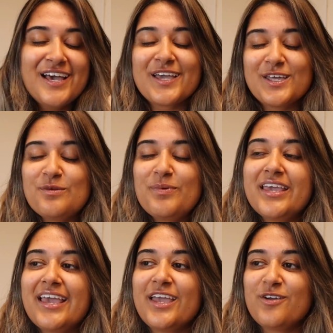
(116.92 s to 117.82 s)
gonna
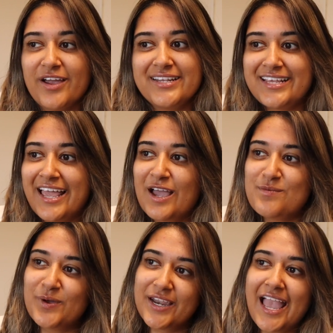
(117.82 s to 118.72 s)
be a great day.
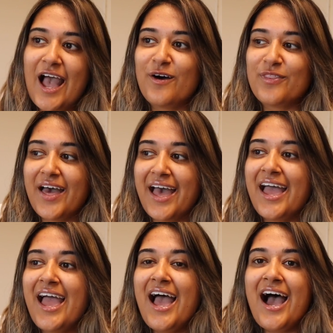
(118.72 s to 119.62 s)
I'm putting it out there.
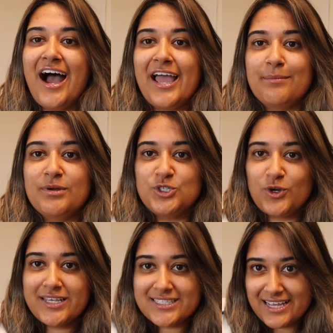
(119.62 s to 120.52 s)
I am
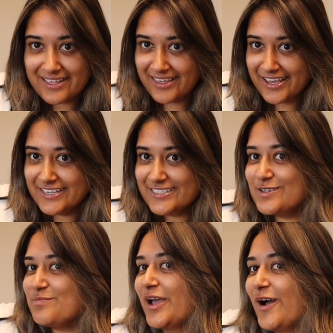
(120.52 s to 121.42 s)
dressed like this
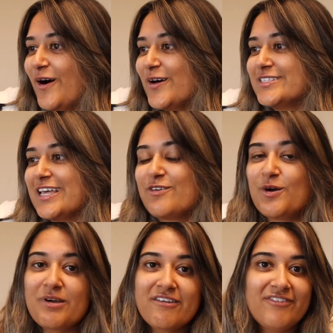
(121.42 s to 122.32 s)
because I've
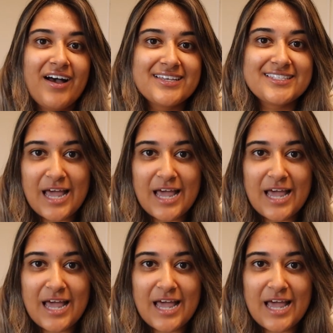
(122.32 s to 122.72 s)
got my first